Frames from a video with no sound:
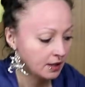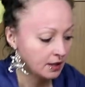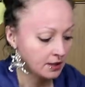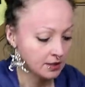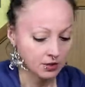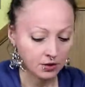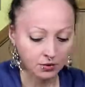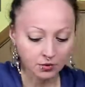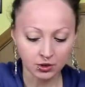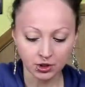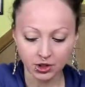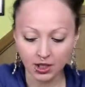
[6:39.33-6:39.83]

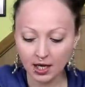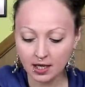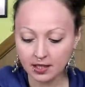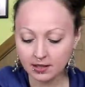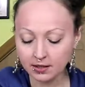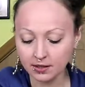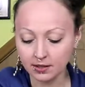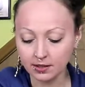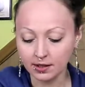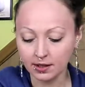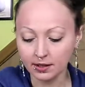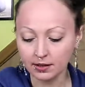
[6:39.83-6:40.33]
So
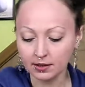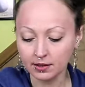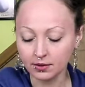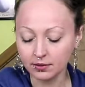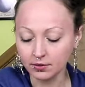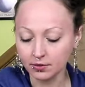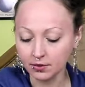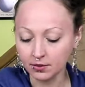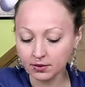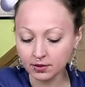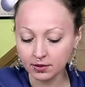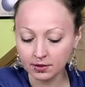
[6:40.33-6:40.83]
just take a
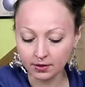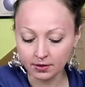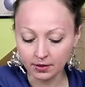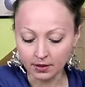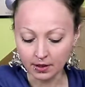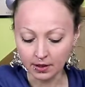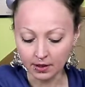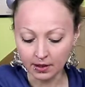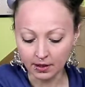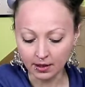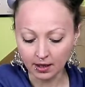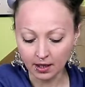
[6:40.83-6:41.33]
look
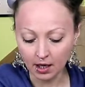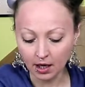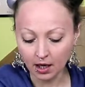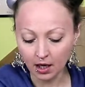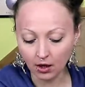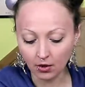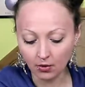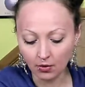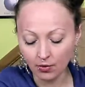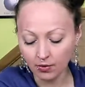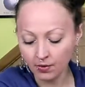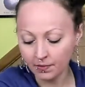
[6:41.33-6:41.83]

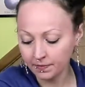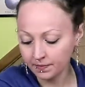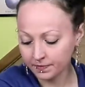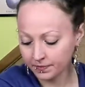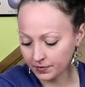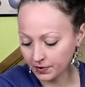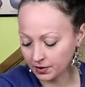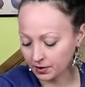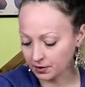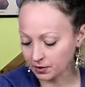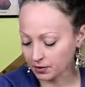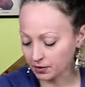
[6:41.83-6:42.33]
how
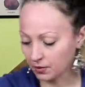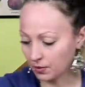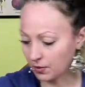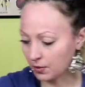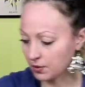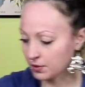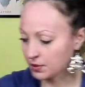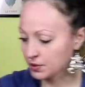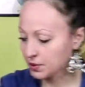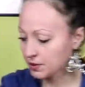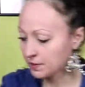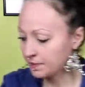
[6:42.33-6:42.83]
it
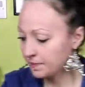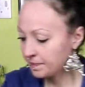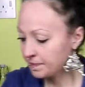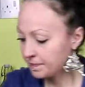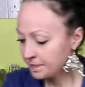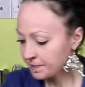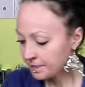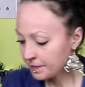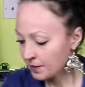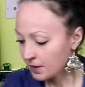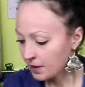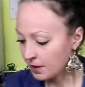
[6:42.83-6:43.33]
looks.
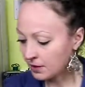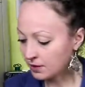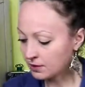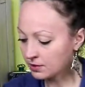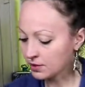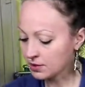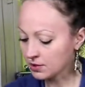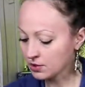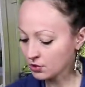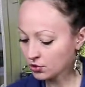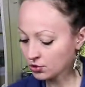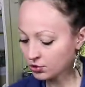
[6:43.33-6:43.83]
It
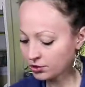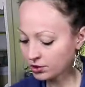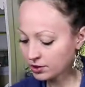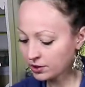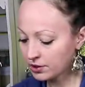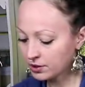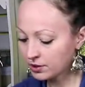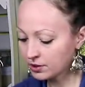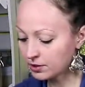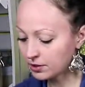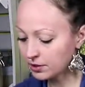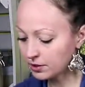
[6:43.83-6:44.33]
is
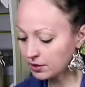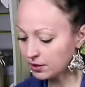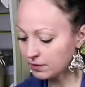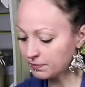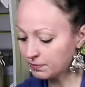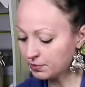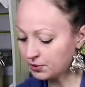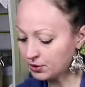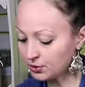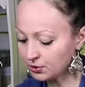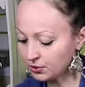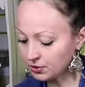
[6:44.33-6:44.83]
really
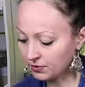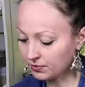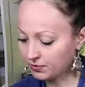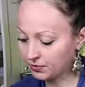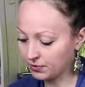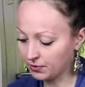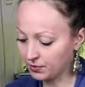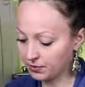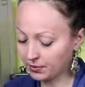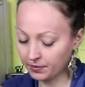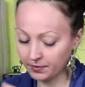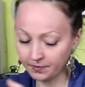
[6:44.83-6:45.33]

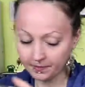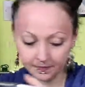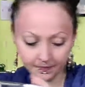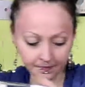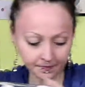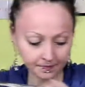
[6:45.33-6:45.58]
beautiful.